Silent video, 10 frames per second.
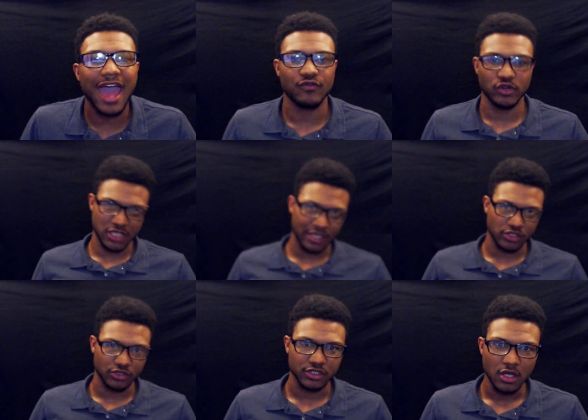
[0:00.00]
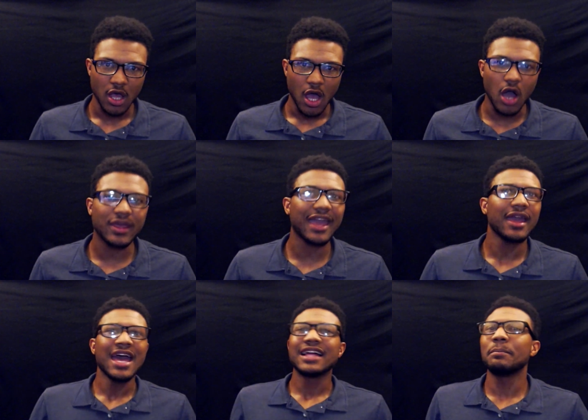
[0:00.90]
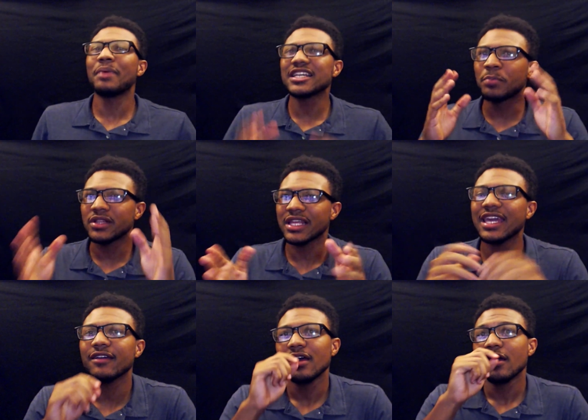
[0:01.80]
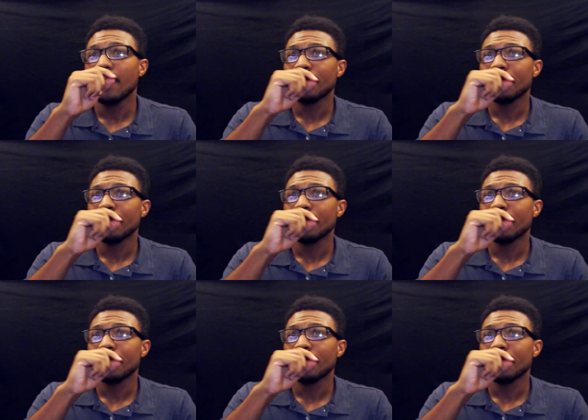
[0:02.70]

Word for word: advertisers. Okay, best believe